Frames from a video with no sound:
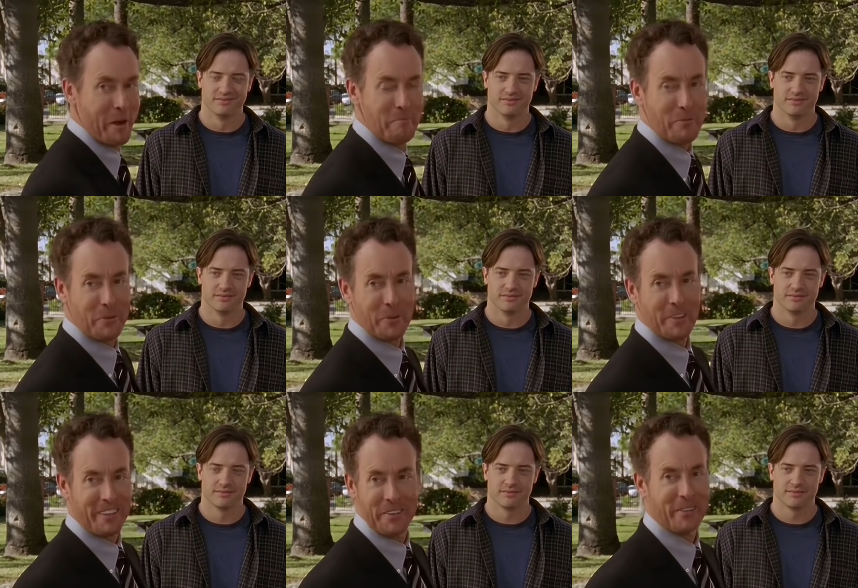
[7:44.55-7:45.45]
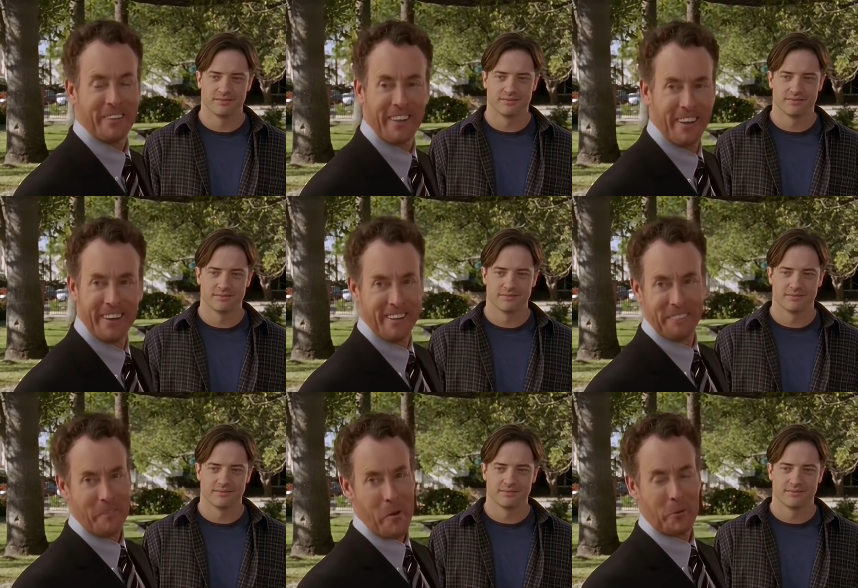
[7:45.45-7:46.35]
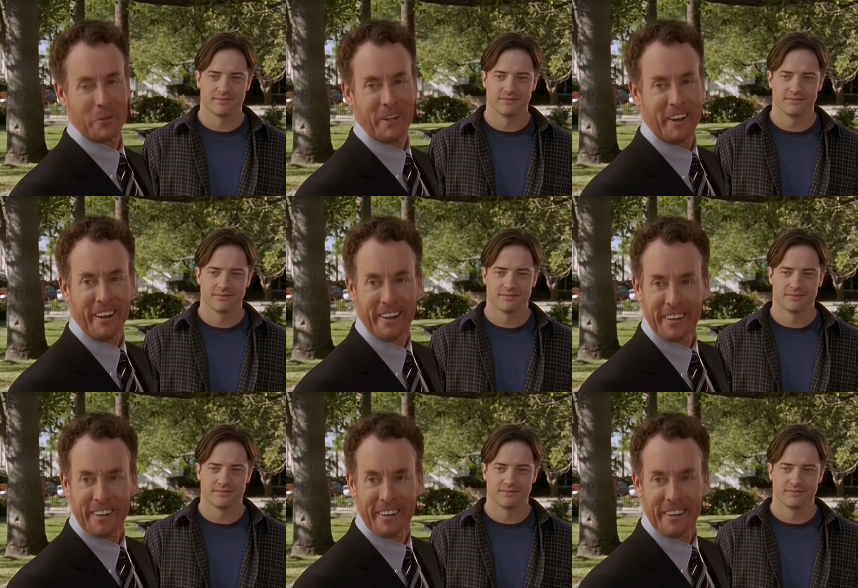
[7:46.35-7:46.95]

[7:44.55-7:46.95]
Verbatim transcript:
Speaker 1: met him before, you know, the whole routine.